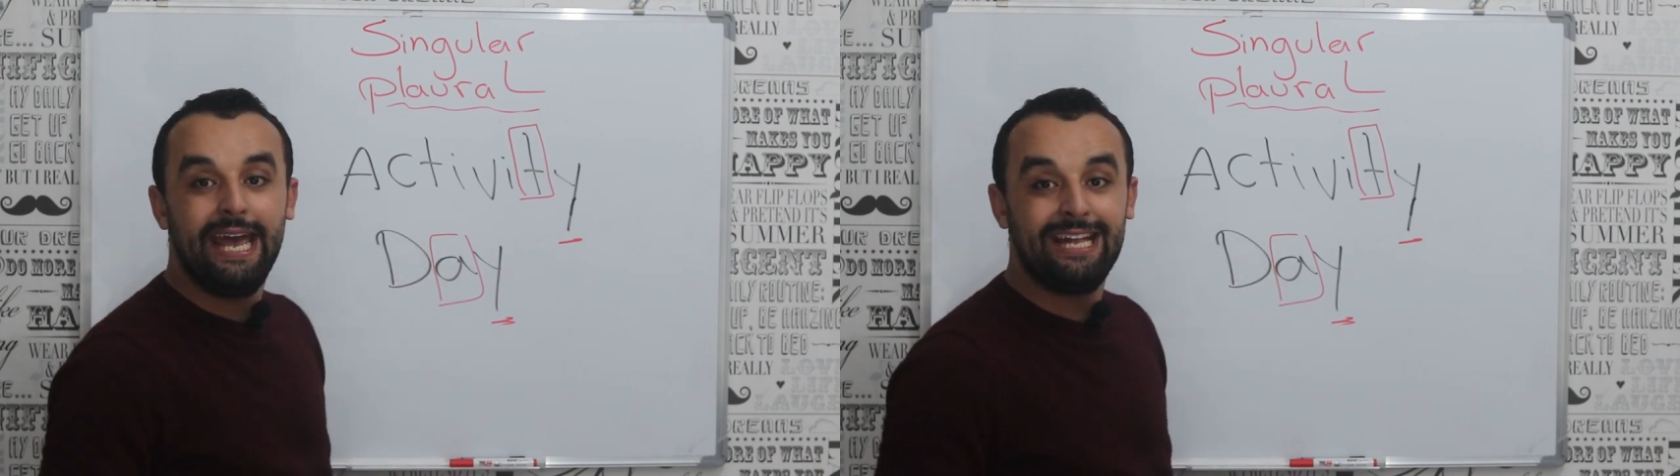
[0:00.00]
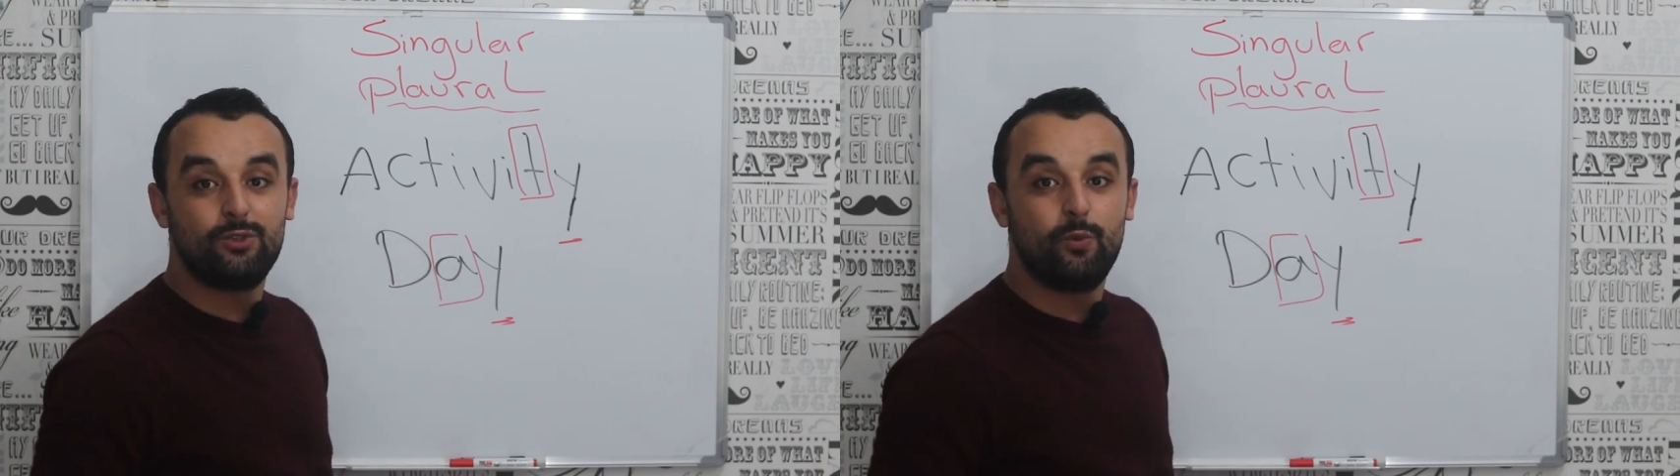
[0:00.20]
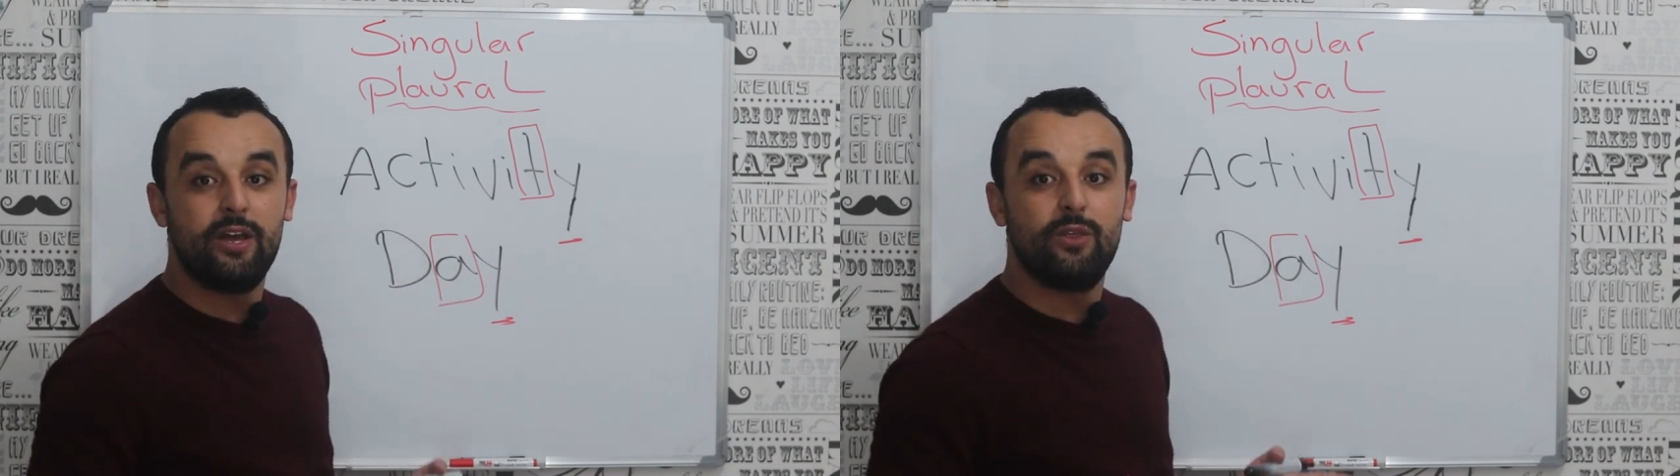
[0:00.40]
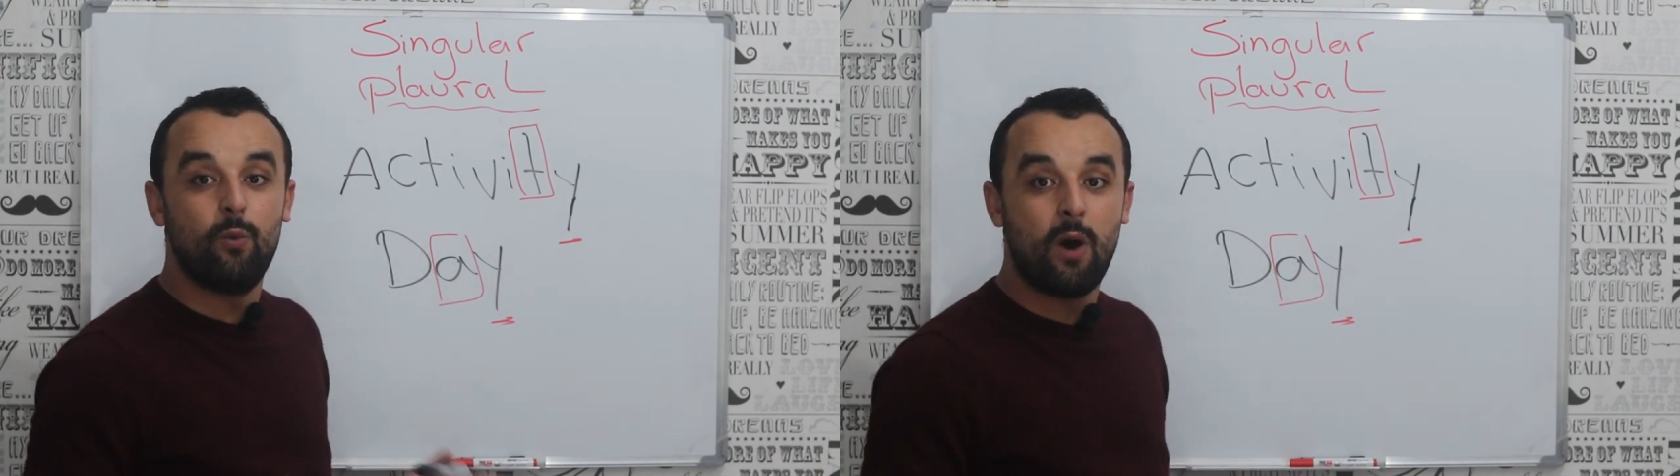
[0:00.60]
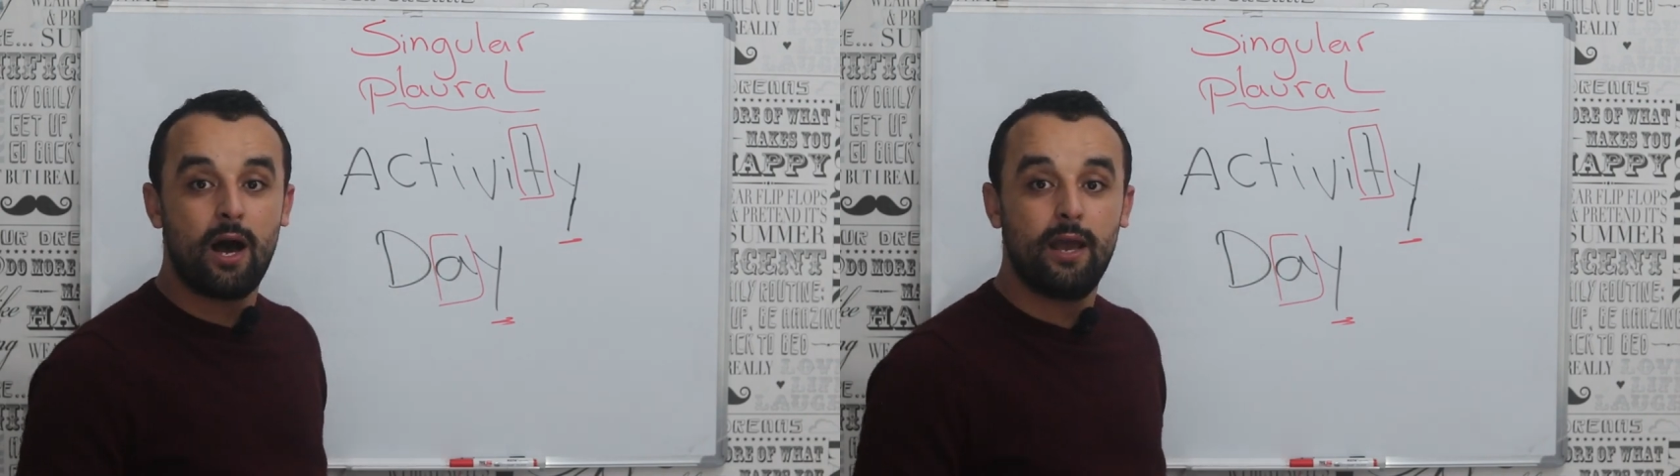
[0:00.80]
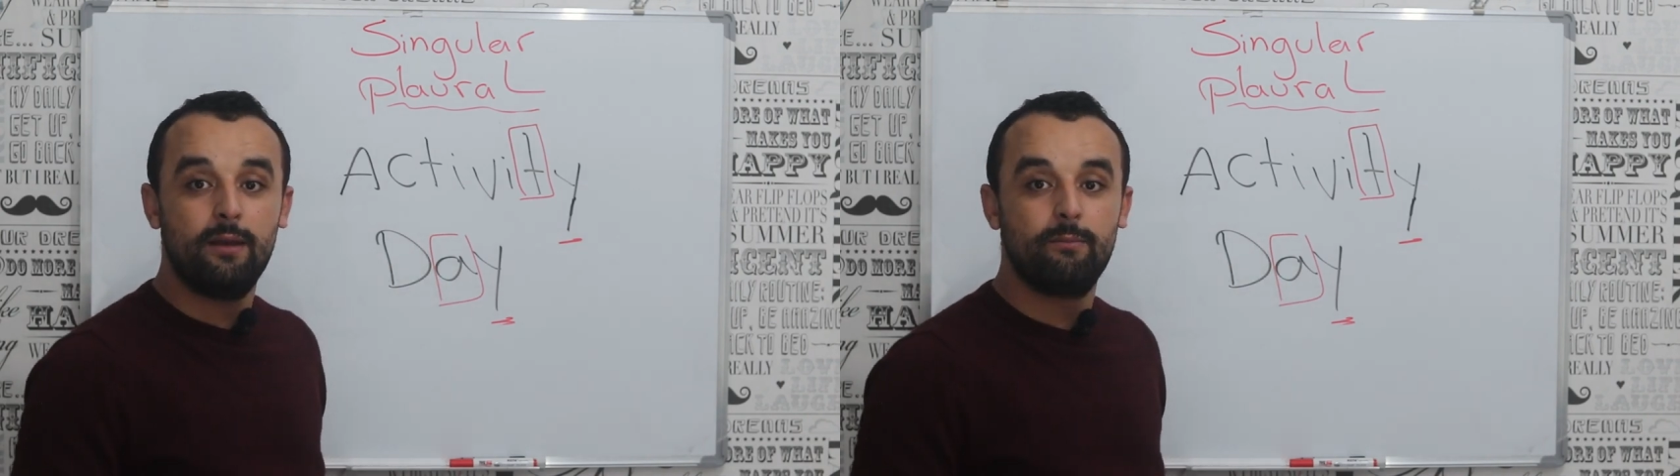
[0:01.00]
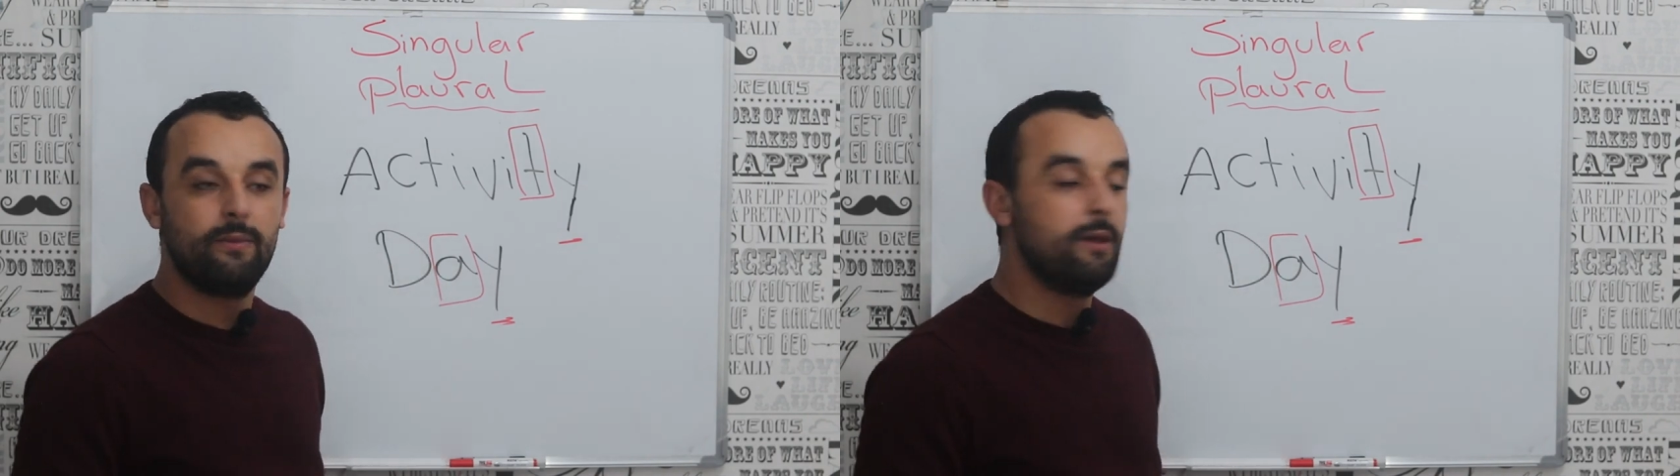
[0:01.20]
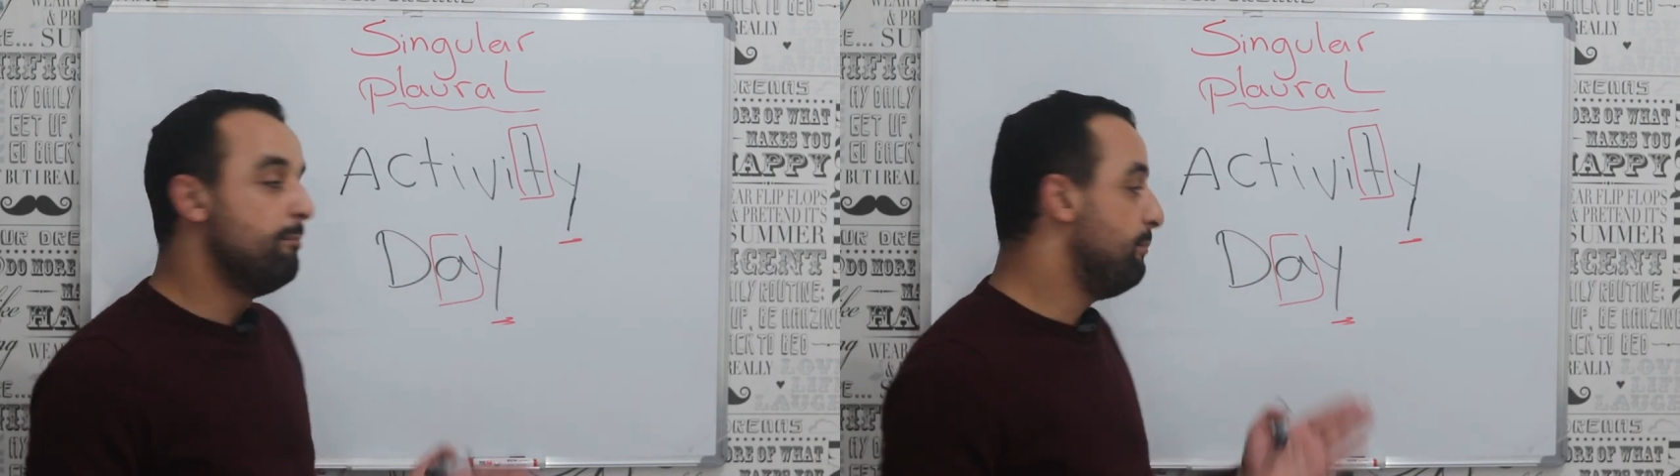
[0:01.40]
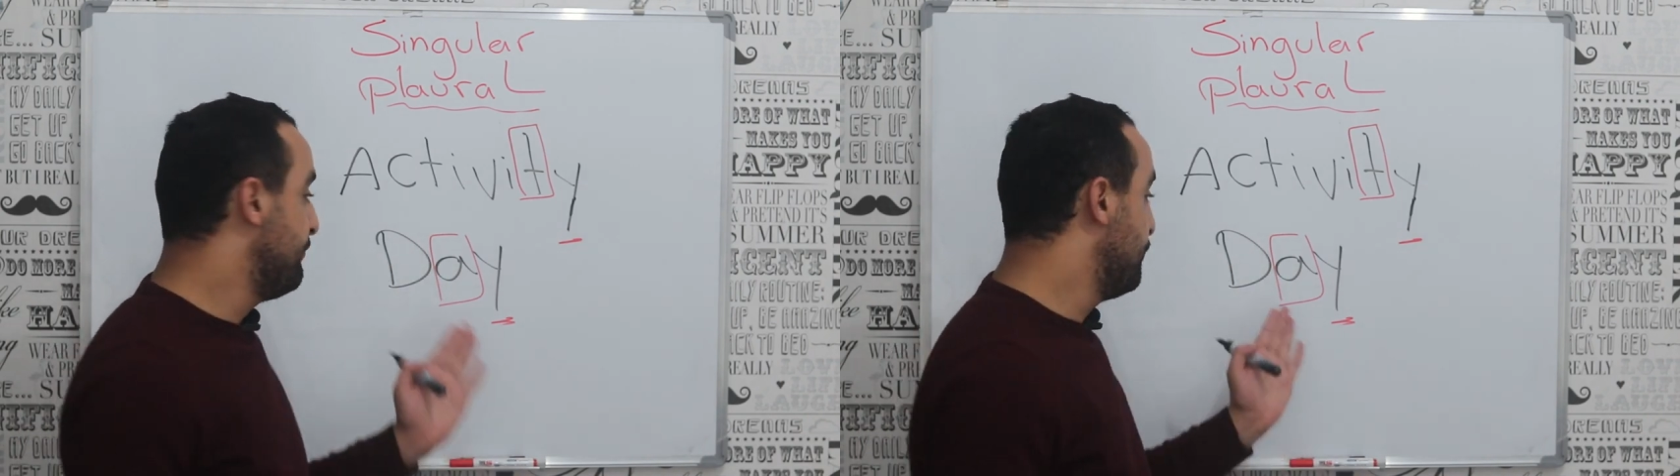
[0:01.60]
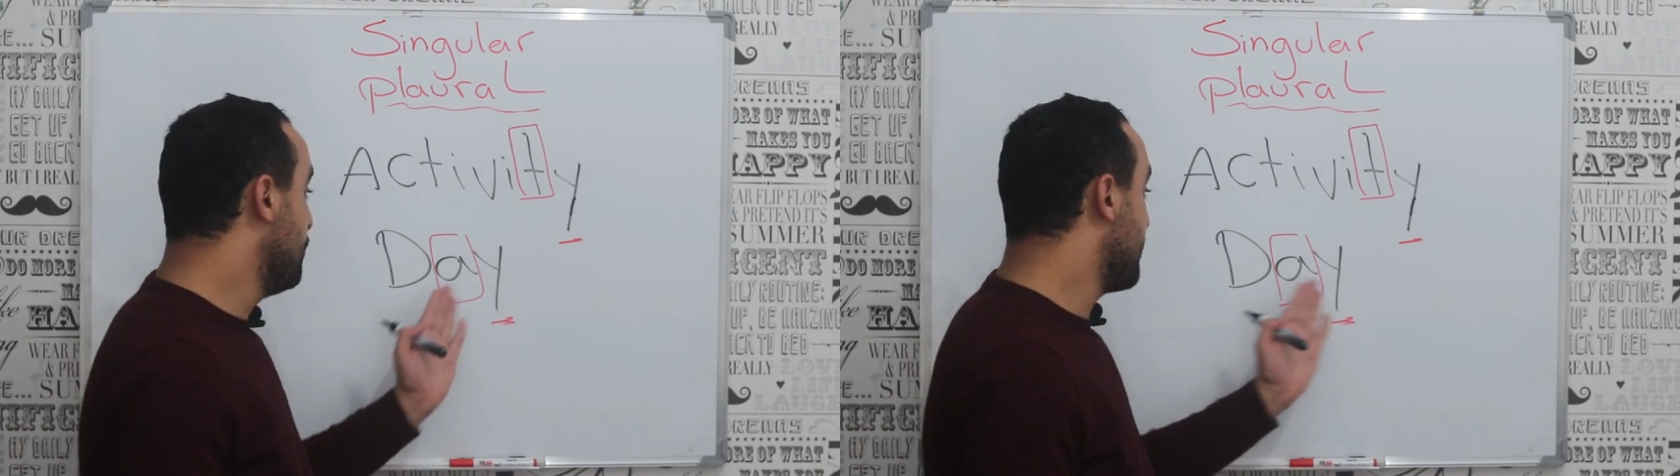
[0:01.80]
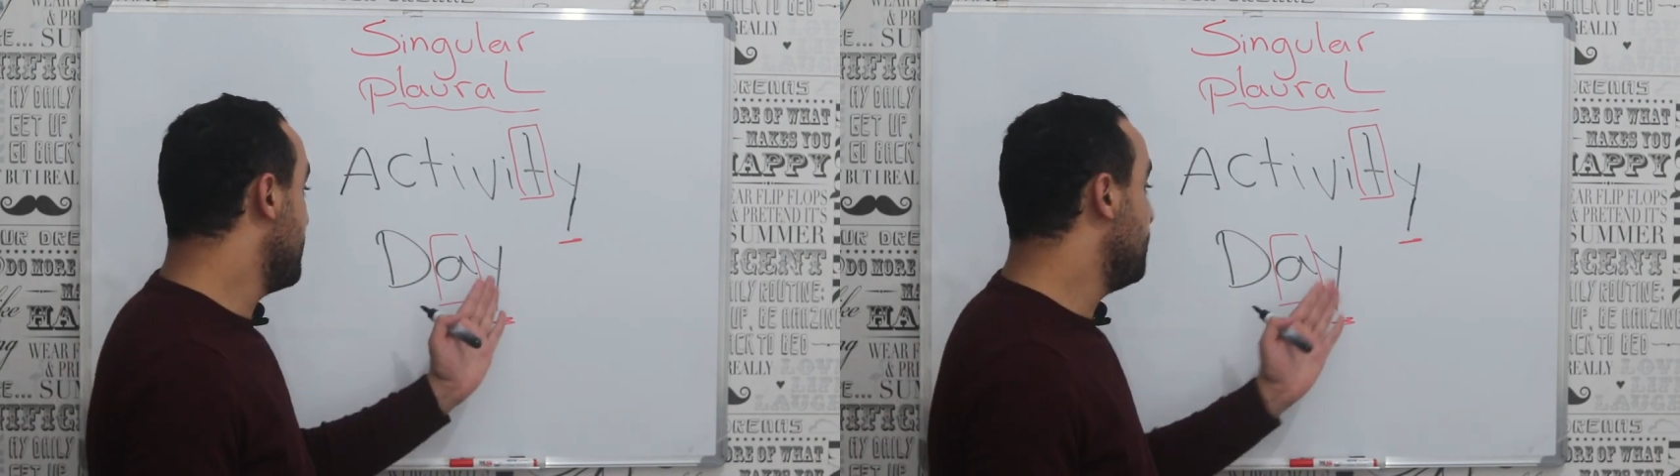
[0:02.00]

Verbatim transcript: ends with y, before